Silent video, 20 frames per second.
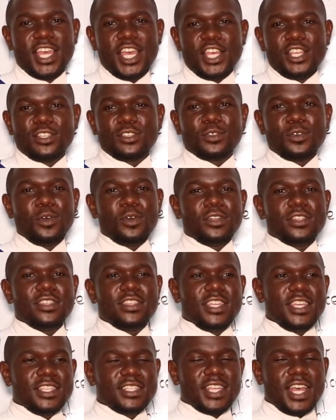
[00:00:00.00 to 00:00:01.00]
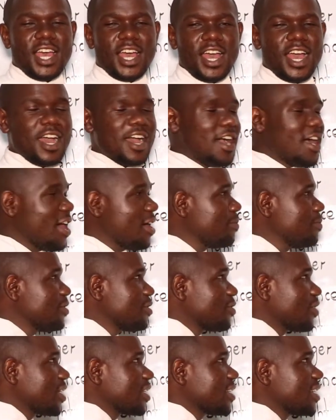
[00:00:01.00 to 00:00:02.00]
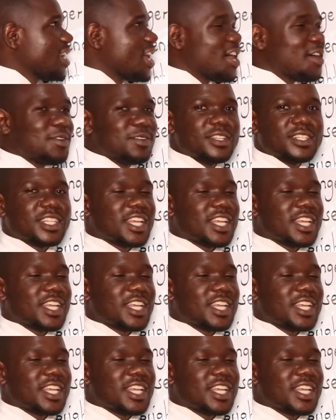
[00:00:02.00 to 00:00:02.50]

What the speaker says: So these abstract nouns